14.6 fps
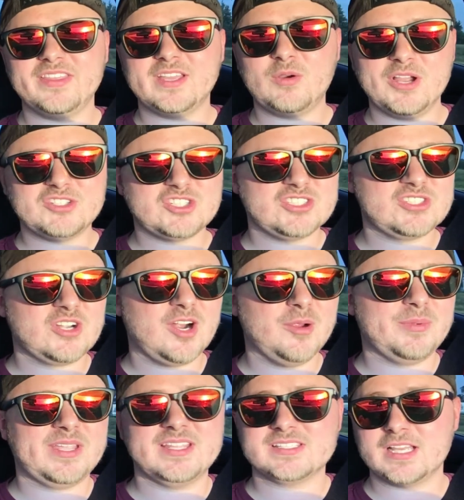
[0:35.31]
the questions are
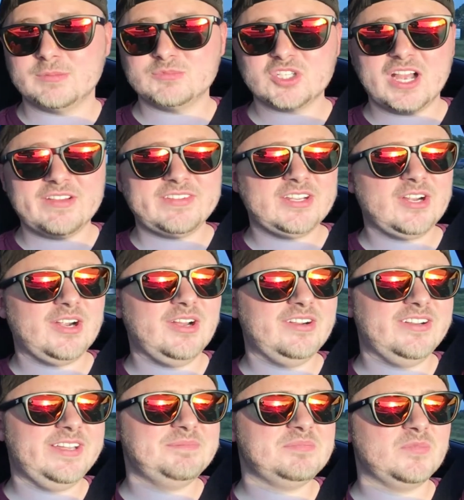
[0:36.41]
because I'm driving
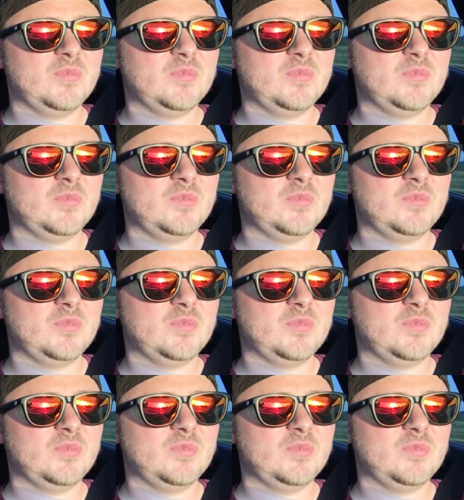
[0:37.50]
currently.